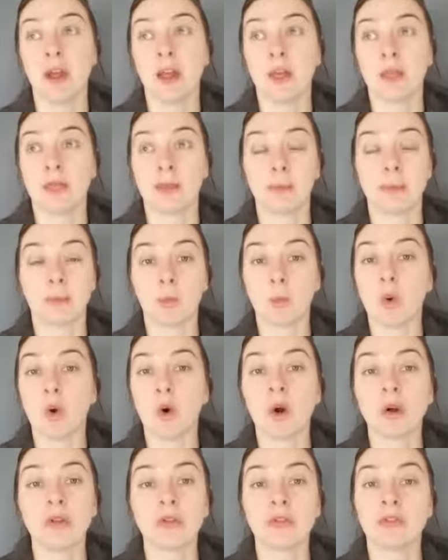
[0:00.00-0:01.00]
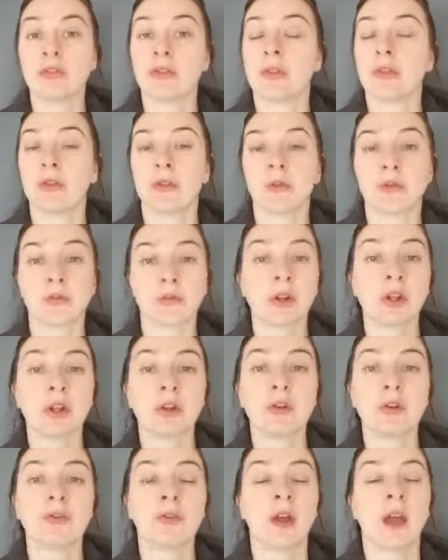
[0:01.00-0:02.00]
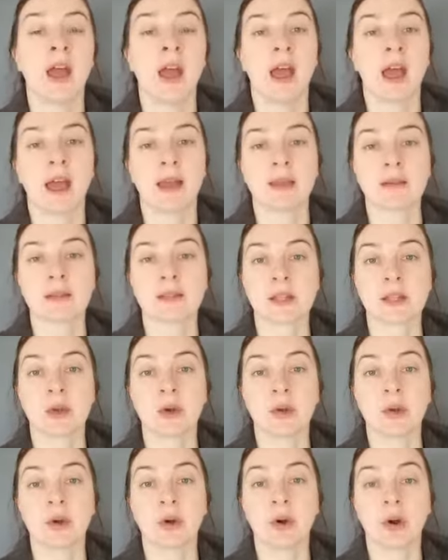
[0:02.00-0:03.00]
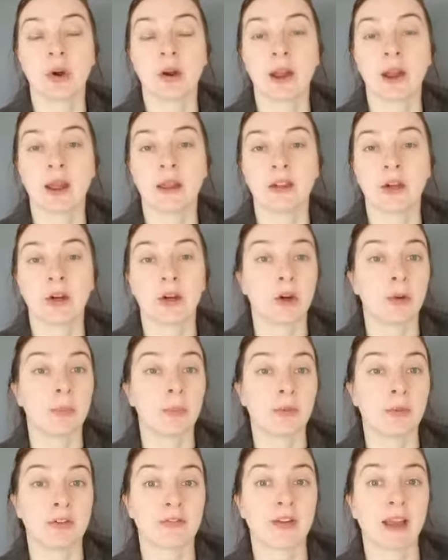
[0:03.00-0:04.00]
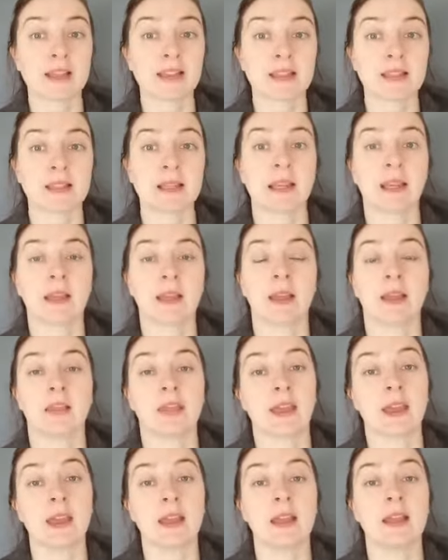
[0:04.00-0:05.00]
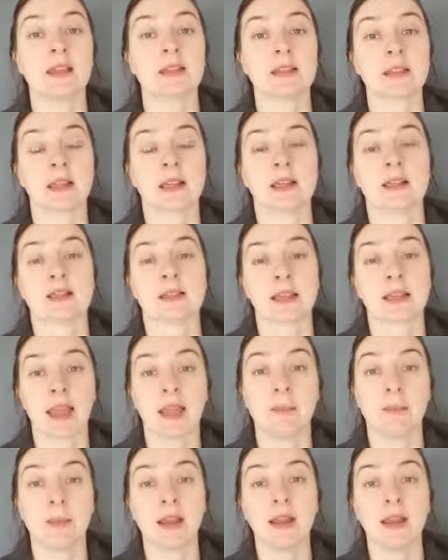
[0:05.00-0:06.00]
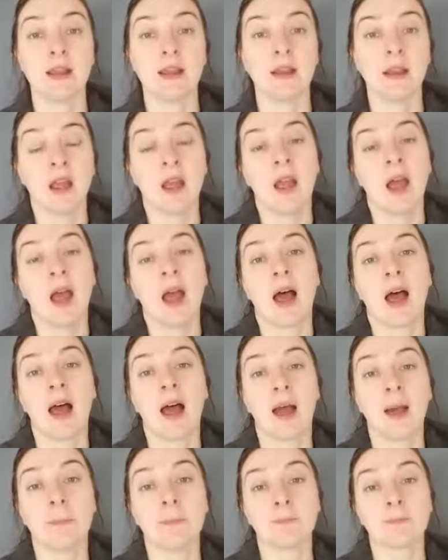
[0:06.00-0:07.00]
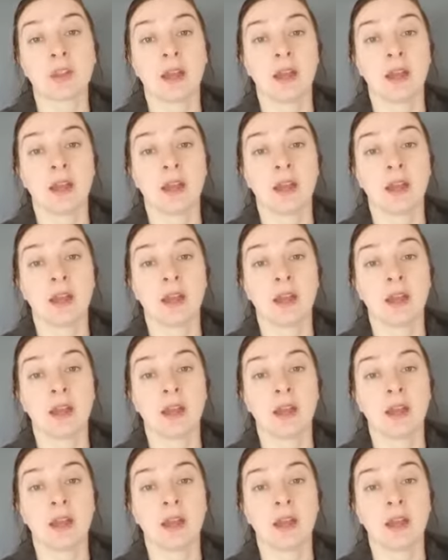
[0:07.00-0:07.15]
the walls and the roof, and so you're preventing the heat escaping, and